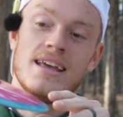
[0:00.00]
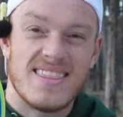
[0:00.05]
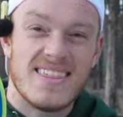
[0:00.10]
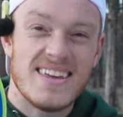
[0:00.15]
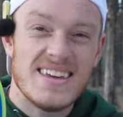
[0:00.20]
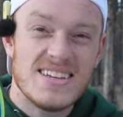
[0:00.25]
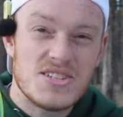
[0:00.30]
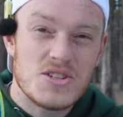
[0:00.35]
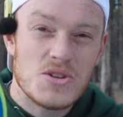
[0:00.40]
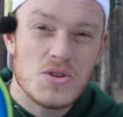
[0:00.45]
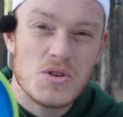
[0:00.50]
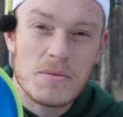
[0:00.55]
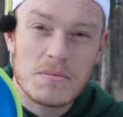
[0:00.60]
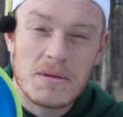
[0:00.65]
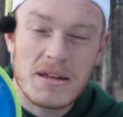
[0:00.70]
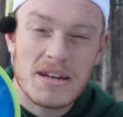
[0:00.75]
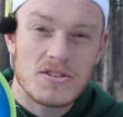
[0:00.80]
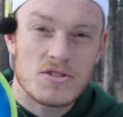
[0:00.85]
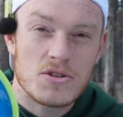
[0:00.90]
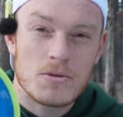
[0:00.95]
These two I'm
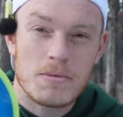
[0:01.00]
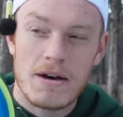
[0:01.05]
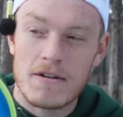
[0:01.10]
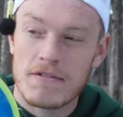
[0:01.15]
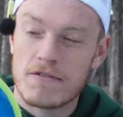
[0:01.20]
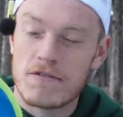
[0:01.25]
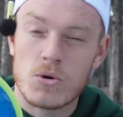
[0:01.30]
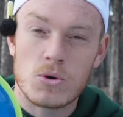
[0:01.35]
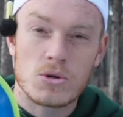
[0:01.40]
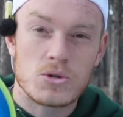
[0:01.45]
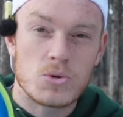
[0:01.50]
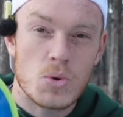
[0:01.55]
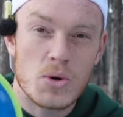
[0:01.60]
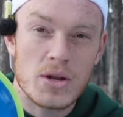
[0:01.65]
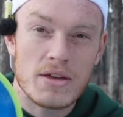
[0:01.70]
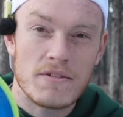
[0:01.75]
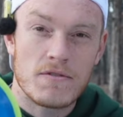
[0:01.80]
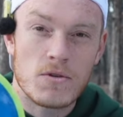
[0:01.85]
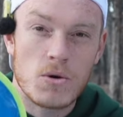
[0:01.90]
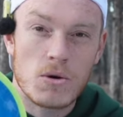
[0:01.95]
getting to about
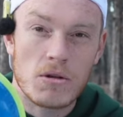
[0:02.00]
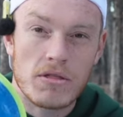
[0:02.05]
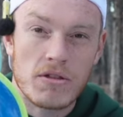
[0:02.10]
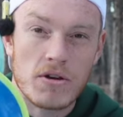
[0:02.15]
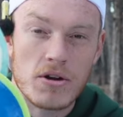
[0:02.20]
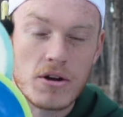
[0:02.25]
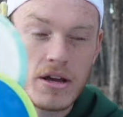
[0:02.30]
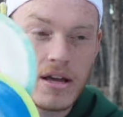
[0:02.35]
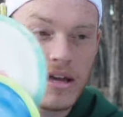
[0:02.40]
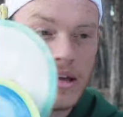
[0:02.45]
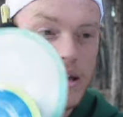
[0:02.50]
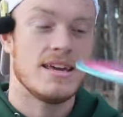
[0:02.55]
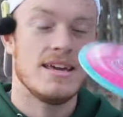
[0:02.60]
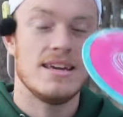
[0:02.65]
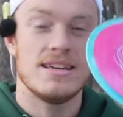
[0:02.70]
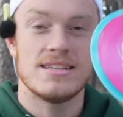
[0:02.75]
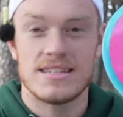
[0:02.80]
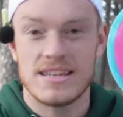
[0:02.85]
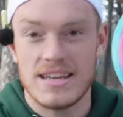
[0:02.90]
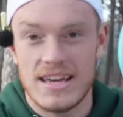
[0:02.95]
420, 430,
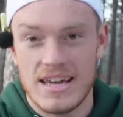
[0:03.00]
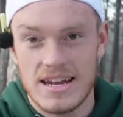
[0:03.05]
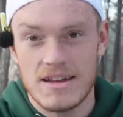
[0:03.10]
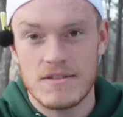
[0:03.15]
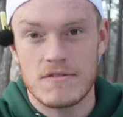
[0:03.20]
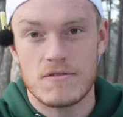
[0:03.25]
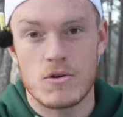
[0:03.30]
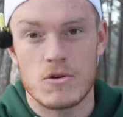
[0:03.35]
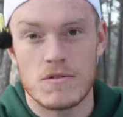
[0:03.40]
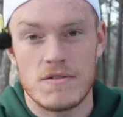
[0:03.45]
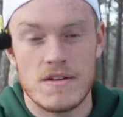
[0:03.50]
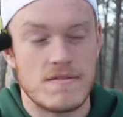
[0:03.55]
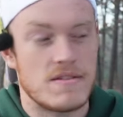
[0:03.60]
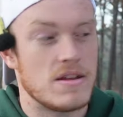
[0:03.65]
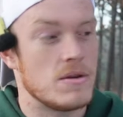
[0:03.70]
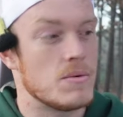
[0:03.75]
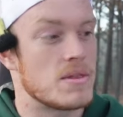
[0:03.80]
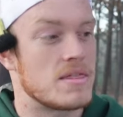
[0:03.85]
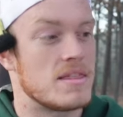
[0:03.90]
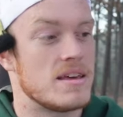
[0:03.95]
easily hitting
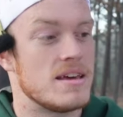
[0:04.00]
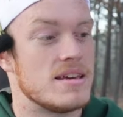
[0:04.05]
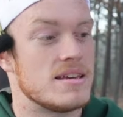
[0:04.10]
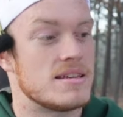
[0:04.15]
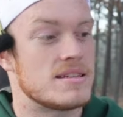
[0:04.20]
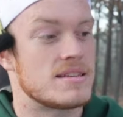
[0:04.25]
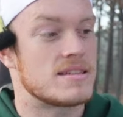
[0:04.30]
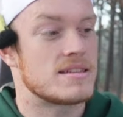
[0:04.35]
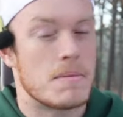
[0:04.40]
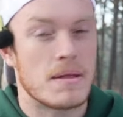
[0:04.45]
450 with this.